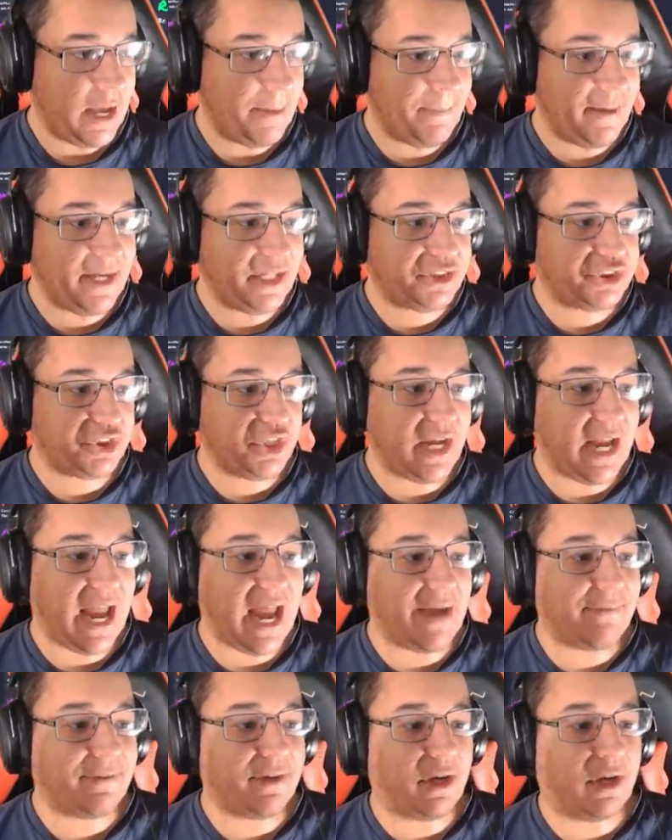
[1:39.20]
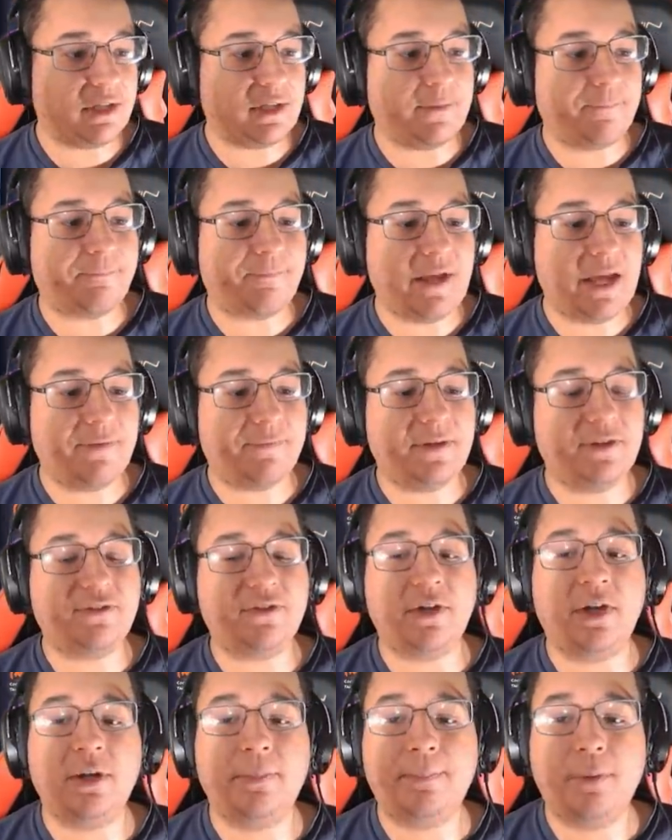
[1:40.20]
And make sure you have it on your
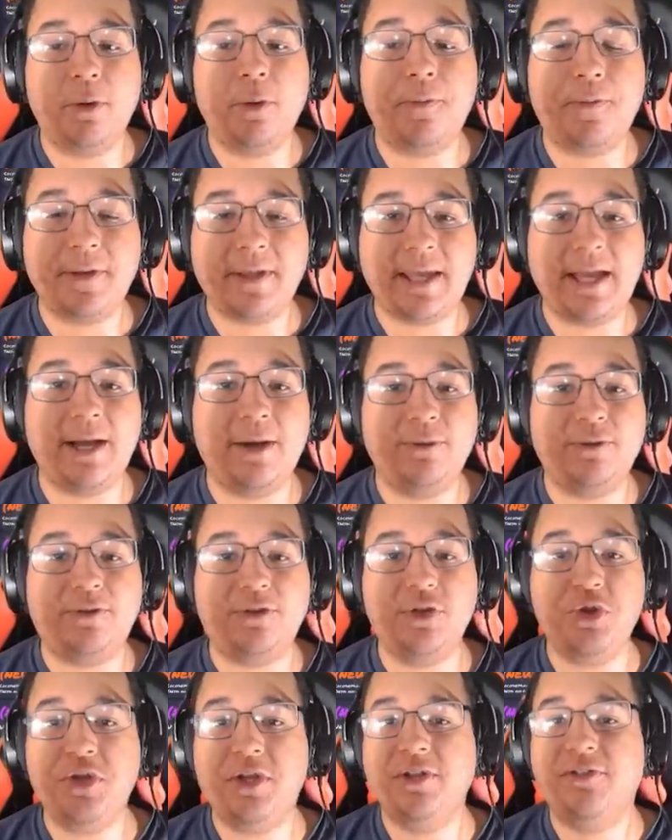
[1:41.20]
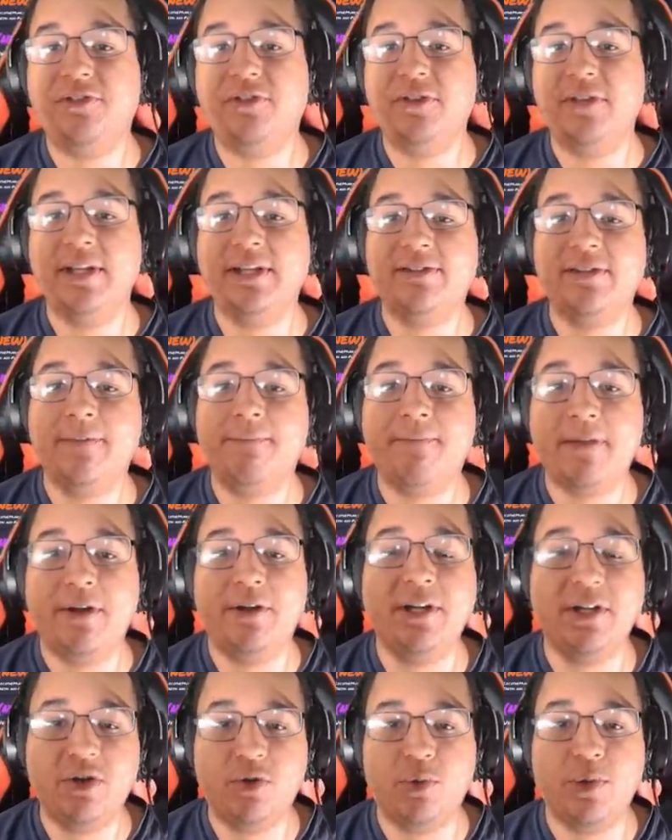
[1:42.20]
favorites on both accounts so you can select it
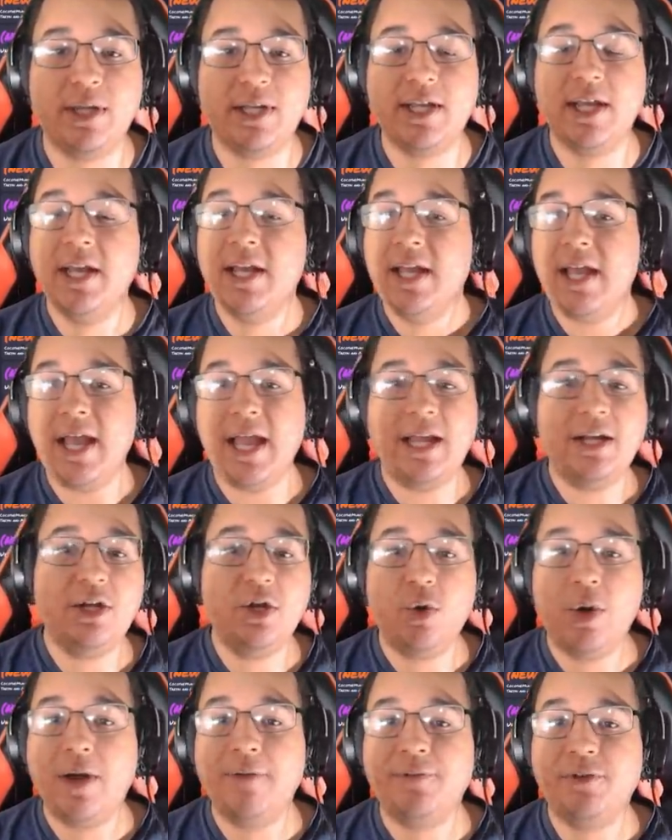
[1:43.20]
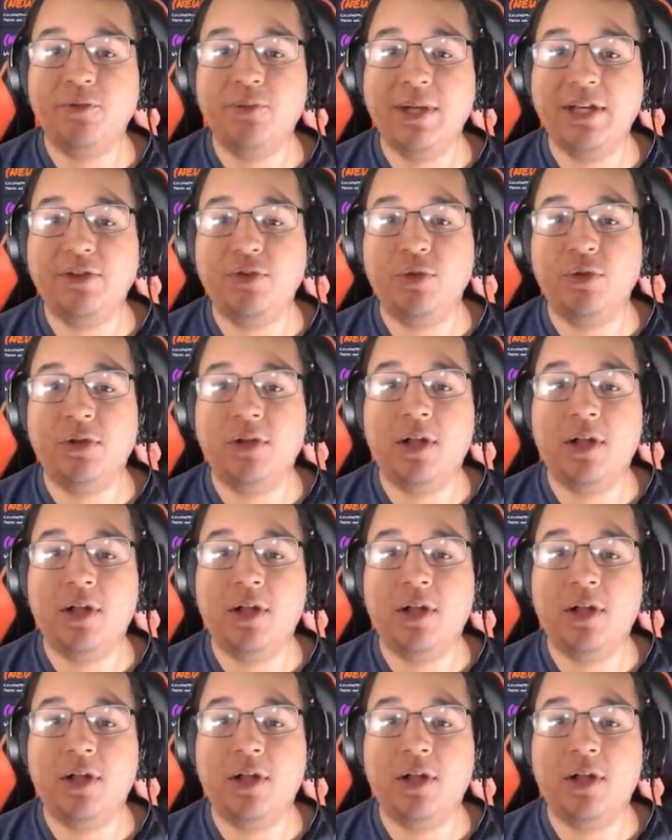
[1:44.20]
very quick and you don't have to wait too